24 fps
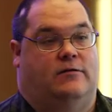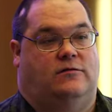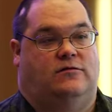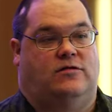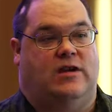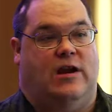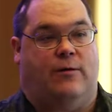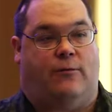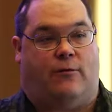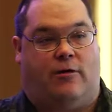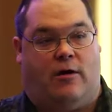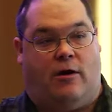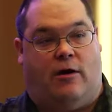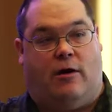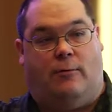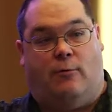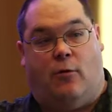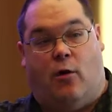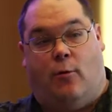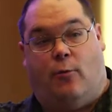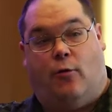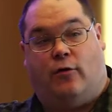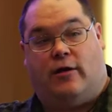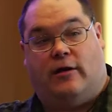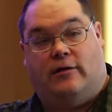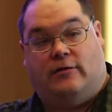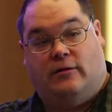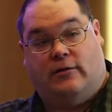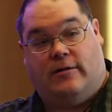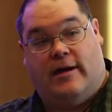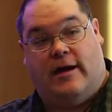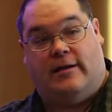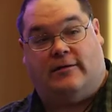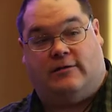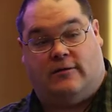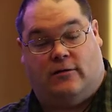jQuery Mobile can do
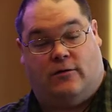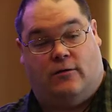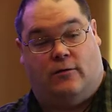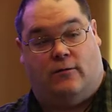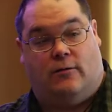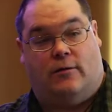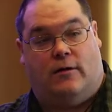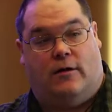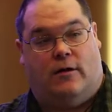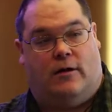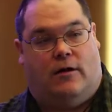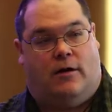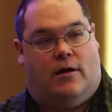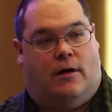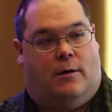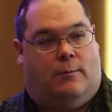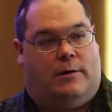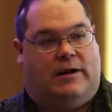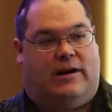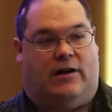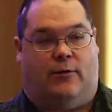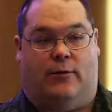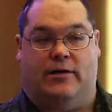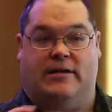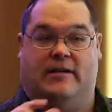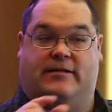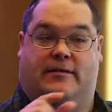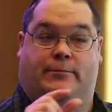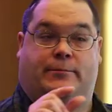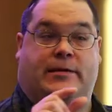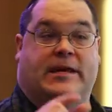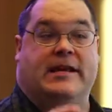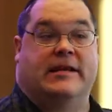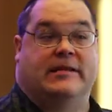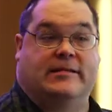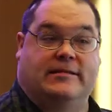that too, but it only does a
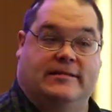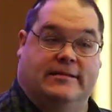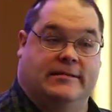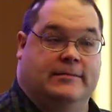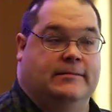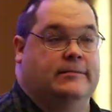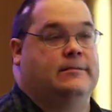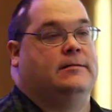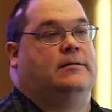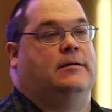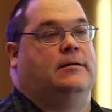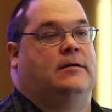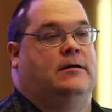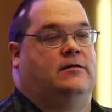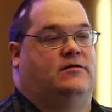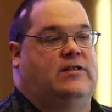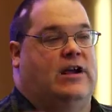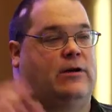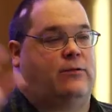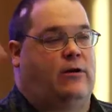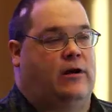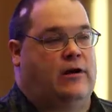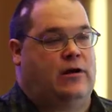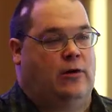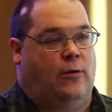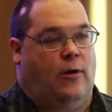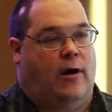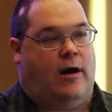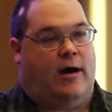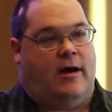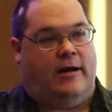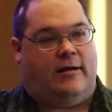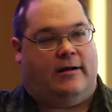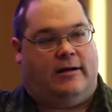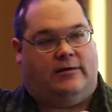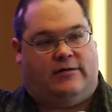piece. jQuery
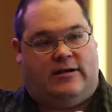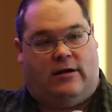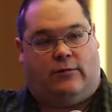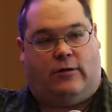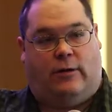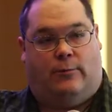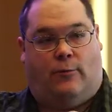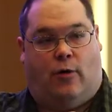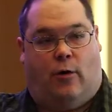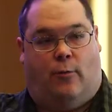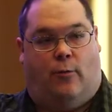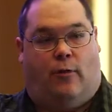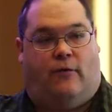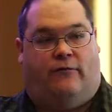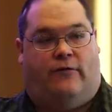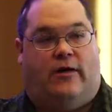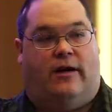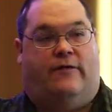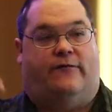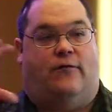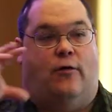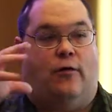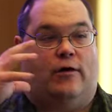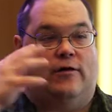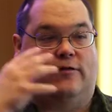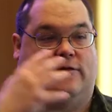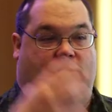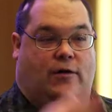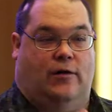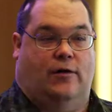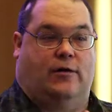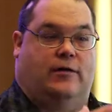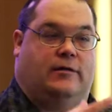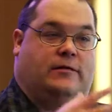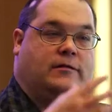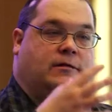UI and jQuery Mobile are very focused
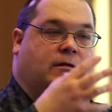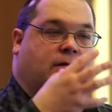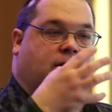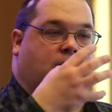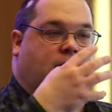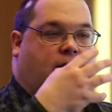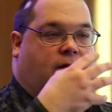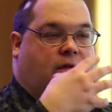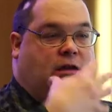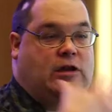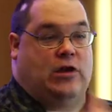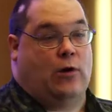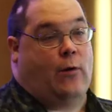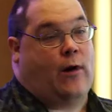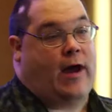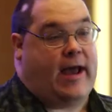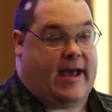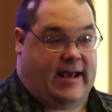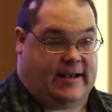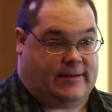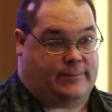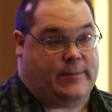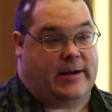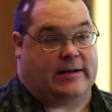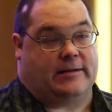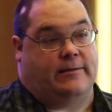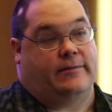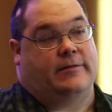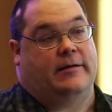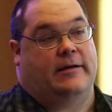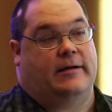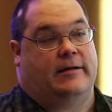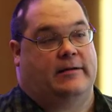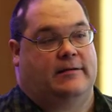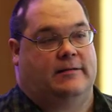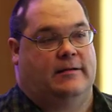on the UI aspect of
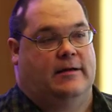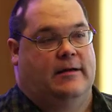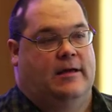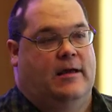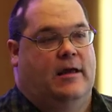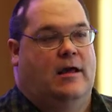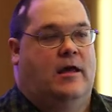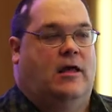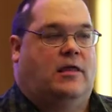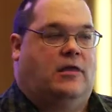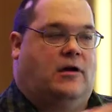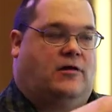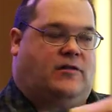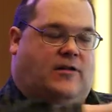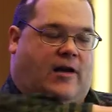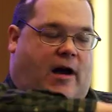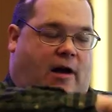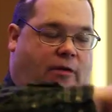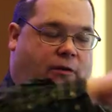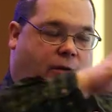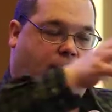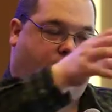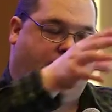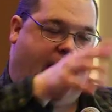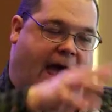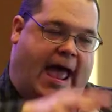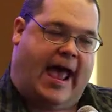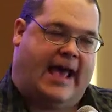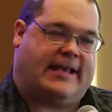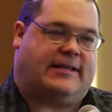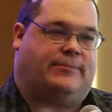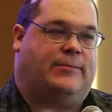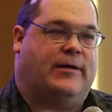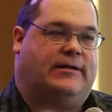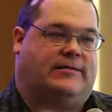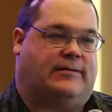things. There's other
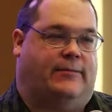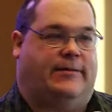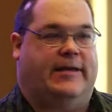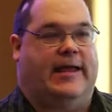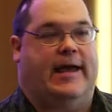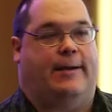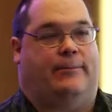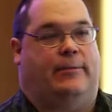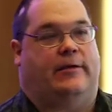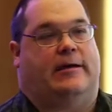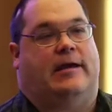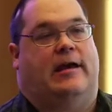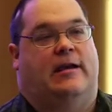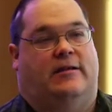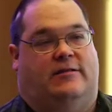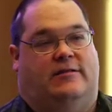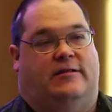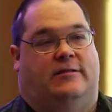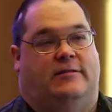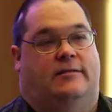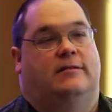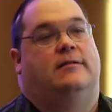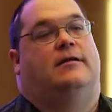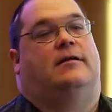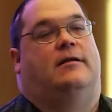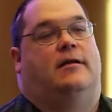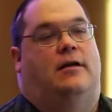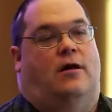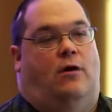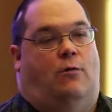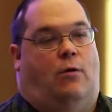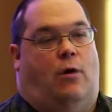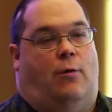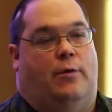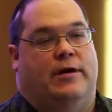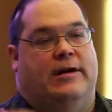aspects of the application
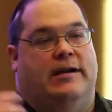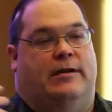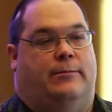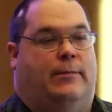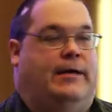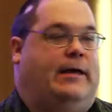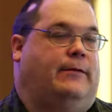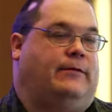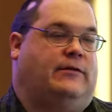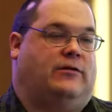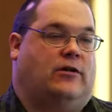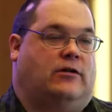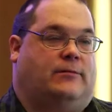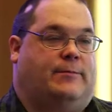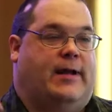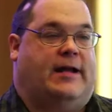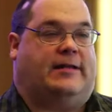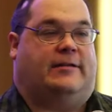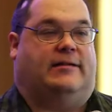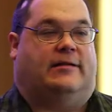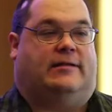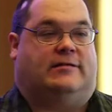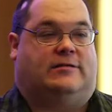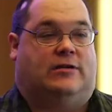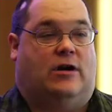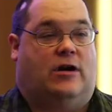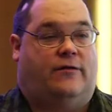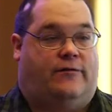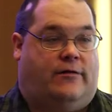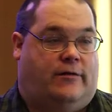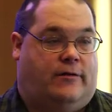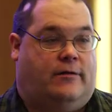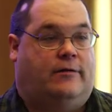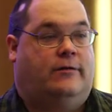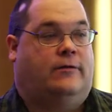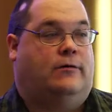where we need to be able to talk back to the
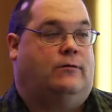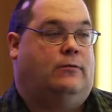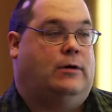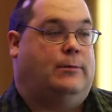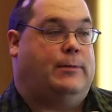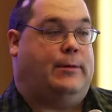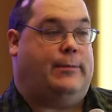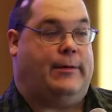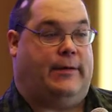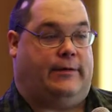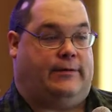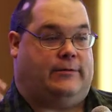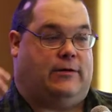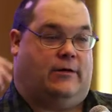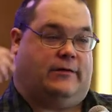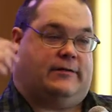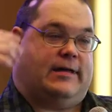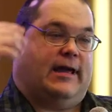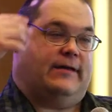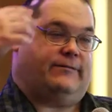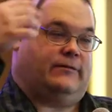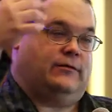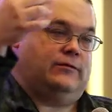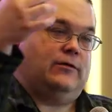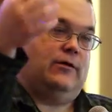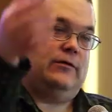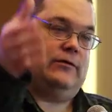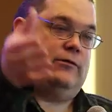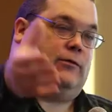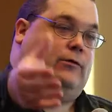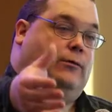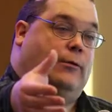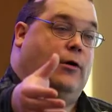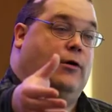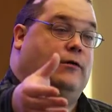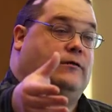server. We may be able to have to talk to a
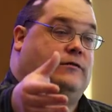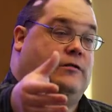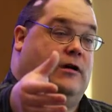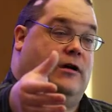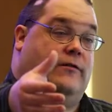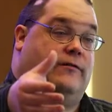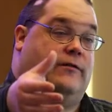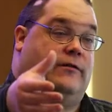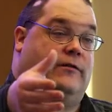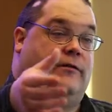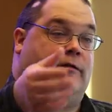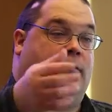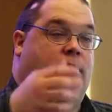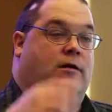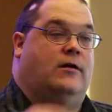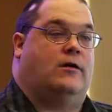remote server.